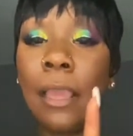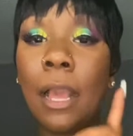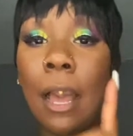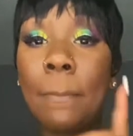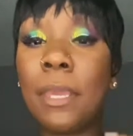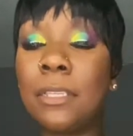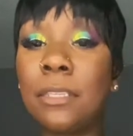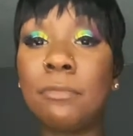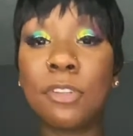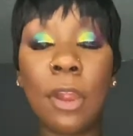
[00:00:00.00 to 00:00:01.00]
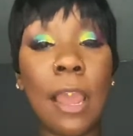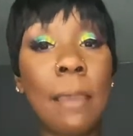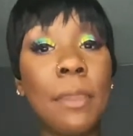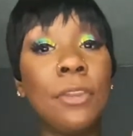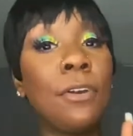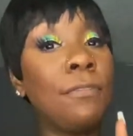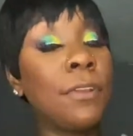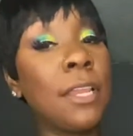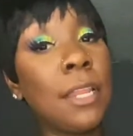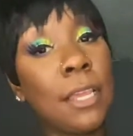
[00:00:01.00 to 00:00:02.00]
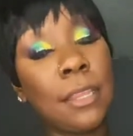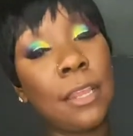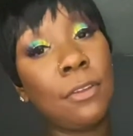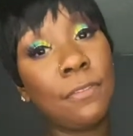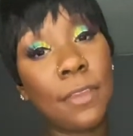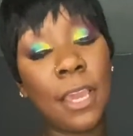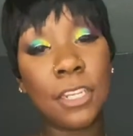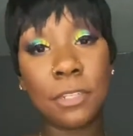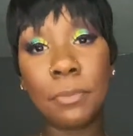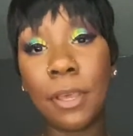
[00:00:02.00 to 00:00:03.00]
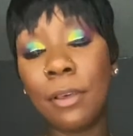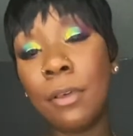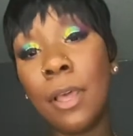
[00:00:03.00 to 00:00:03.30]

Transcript: comment, and subscribe, and don't forget to hit that notification bell.